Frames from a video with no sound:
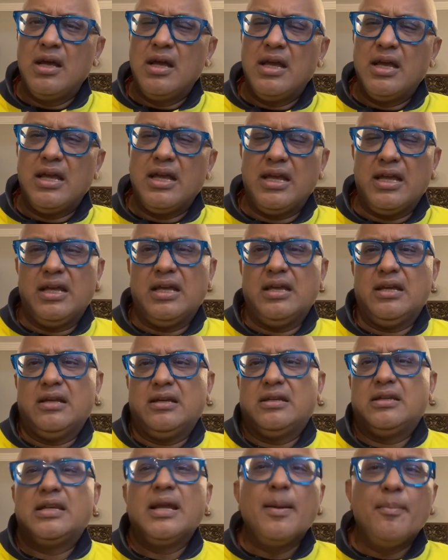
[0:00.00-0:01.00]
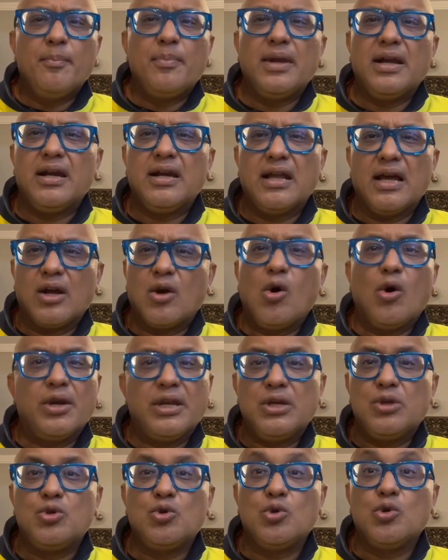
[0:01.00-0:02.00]
a template
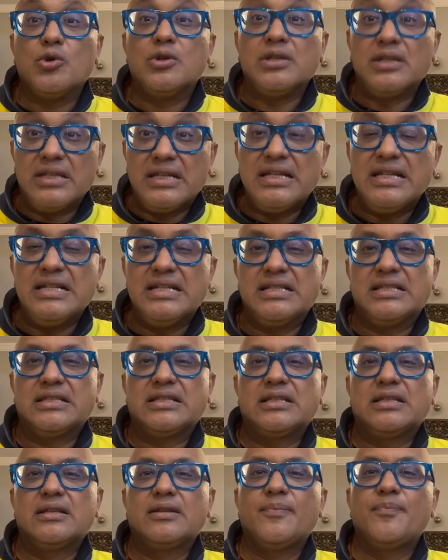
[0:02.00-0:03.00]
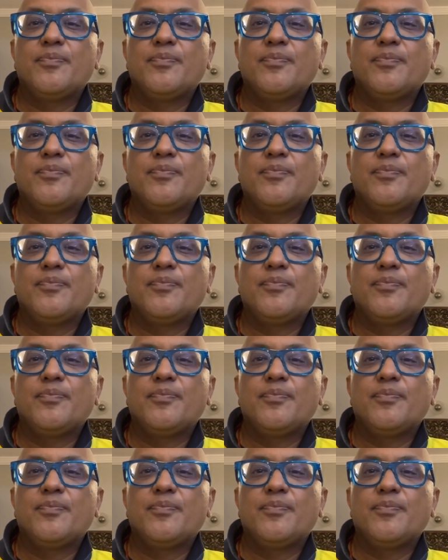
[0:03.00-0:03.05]
according to your needs